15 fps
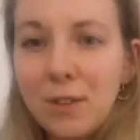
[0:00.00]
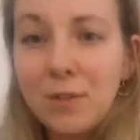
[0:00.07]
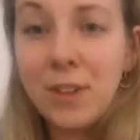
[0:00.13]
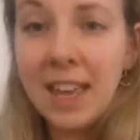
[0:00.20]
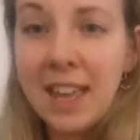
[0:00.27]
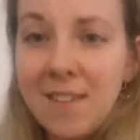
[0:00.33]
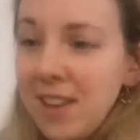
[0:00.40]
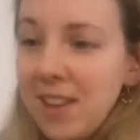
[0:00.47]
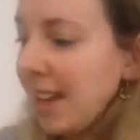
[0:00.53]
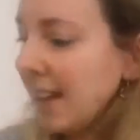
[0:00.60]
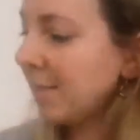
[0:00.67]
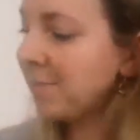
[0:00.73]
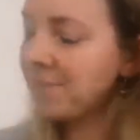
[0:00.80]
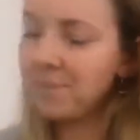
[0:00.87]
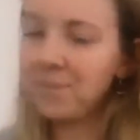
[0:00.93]

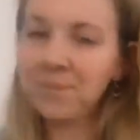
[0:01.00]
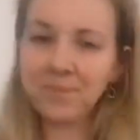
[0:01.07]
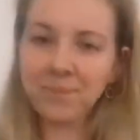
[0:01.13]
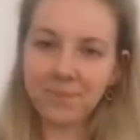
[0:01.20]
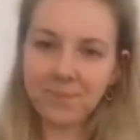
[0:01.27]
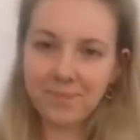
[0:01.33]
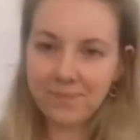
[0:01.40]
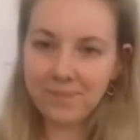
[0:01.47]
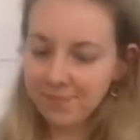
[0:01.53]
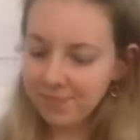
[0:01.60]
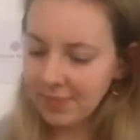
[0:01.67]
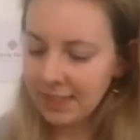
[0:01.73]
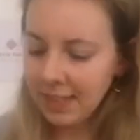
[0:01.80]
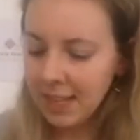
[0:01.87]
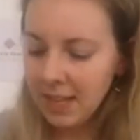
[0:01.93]
forgiving.
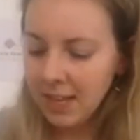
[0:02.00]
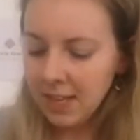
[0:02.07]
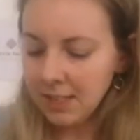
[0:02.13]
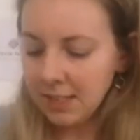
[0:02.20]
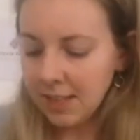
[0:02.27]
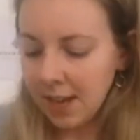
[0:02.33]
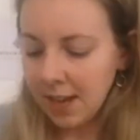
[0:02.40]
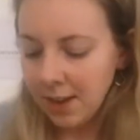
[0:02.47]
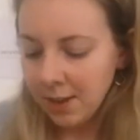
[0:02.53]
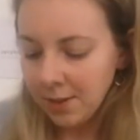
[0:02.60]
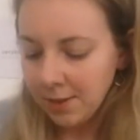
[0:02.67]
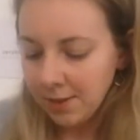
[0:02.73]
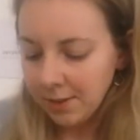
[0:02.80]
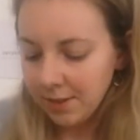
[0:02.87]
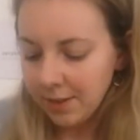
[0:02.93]
So
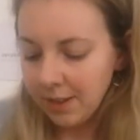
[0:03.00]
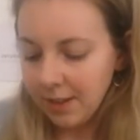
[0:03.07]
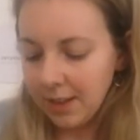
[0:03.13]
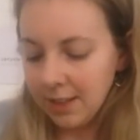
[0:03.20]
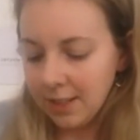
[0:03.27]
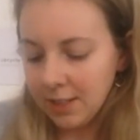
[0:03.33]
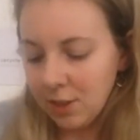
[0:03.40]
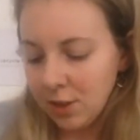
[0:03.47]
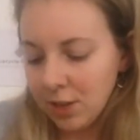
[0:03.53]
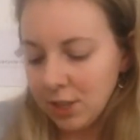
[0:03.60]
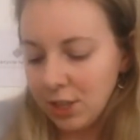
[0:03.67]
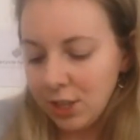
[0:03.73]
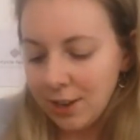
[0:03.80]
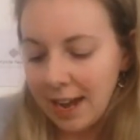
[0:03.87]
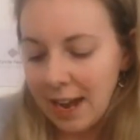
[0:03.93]
as long
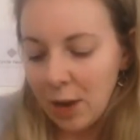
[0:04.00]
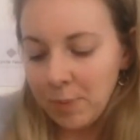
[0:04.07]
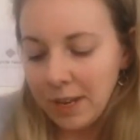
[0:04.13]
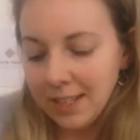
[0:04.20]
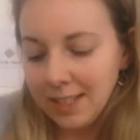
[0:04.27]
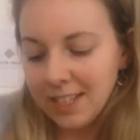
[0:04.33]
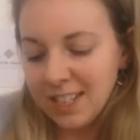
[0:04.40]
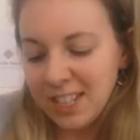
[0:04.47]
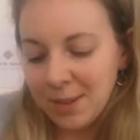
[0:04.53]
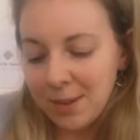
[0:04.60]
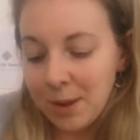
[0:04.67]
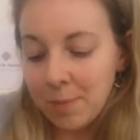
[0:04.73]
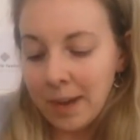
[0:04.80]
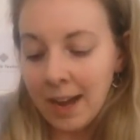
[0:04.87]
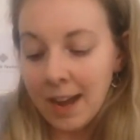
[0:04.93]
as you're happy to do
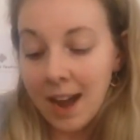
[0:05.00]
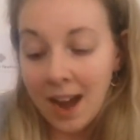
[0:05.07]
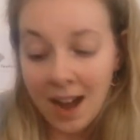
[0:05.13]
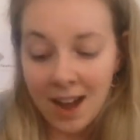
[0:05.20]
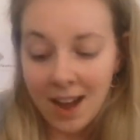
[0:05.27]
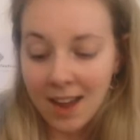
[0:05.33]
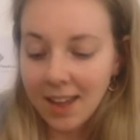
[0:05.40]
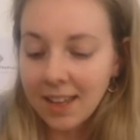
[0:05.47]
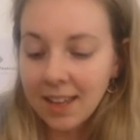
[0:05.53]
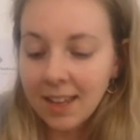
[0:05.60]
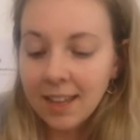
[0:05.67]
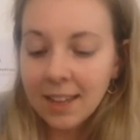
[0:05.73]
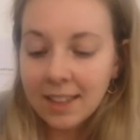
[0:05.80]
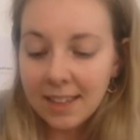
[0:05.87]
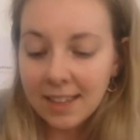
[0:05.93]
it by eye,
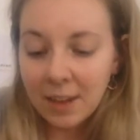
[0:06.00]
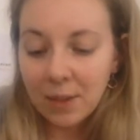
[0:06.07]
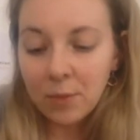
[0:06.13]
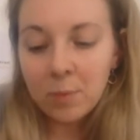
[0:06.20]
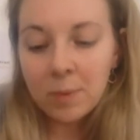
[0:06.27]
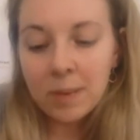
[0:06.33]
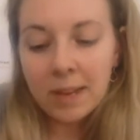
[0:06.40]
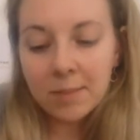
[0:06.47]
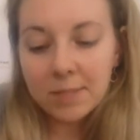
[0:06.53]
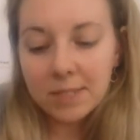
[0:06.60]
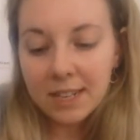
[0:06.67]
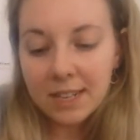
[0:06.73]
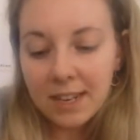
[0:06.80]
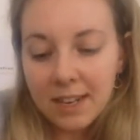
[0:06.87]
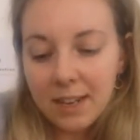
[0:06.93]
then that will be
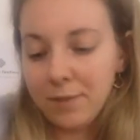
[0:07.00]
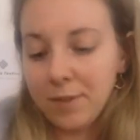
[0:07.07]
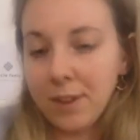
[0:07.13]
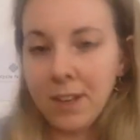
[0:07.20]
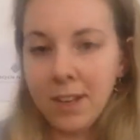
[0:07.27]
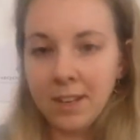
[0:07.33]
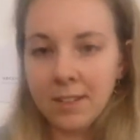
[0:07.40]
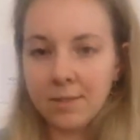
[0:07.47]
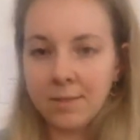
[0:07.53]
absolutely fine.